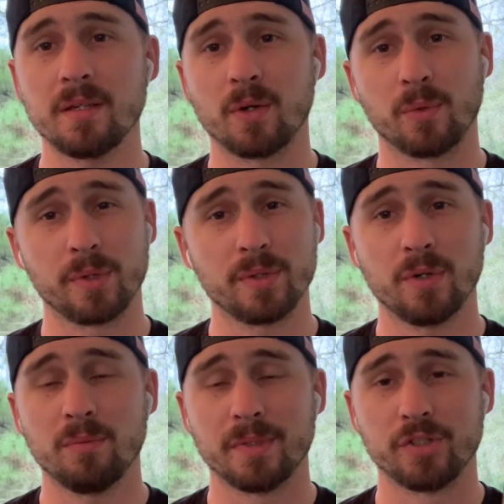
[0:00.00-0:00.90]

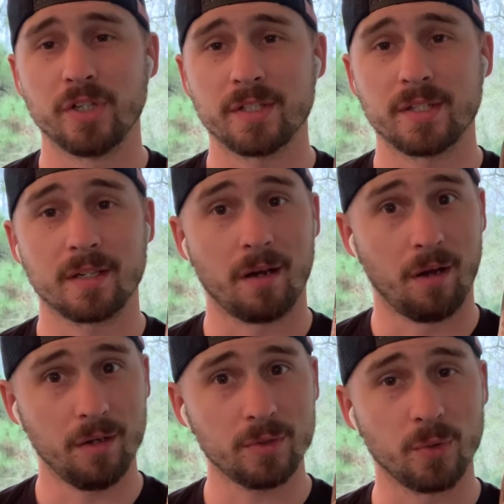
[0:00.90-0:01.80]
Carrillo Majestic
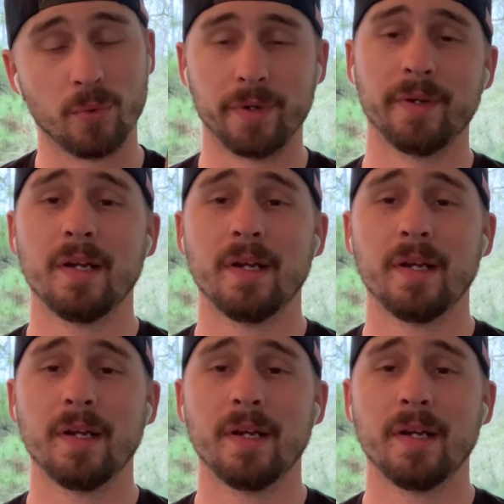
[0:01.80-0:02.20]
Encore.